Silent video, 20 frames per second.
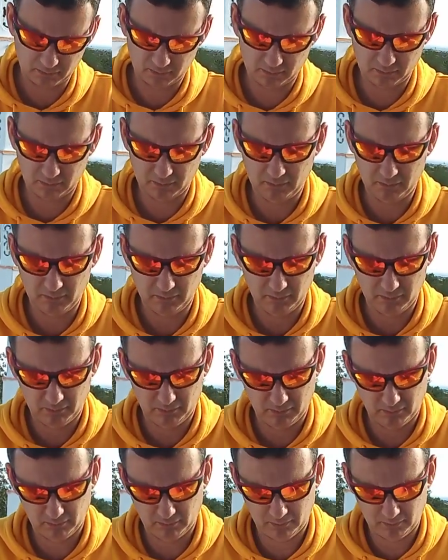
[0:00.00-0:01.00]

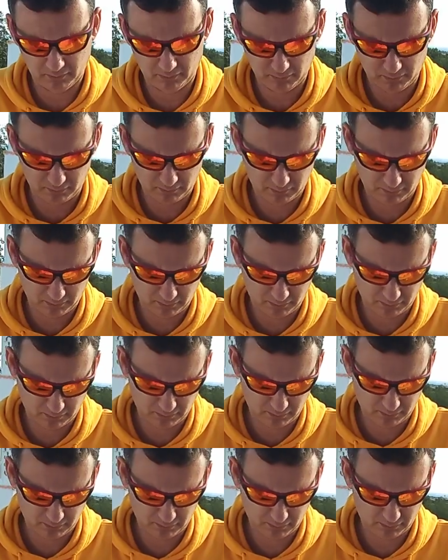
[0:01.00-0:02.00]

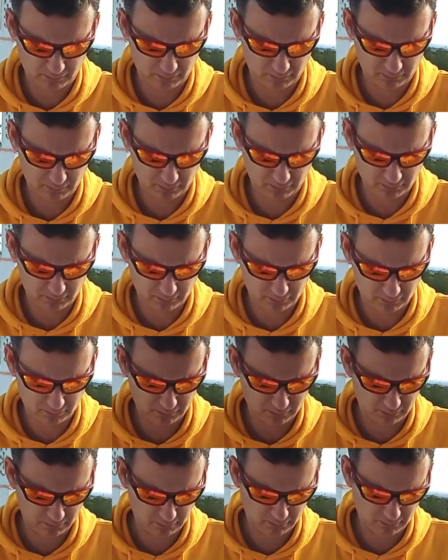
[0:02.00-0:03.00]

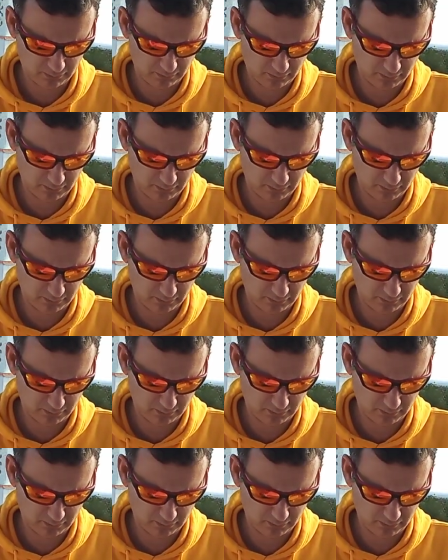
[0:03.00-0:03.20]
(no one is talking)